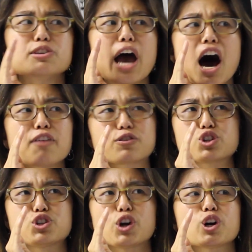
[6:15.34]
Yeah, for
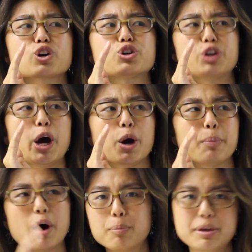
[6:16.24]
sure. Dope,
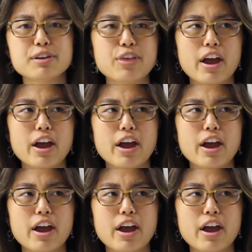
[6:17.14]
I'll be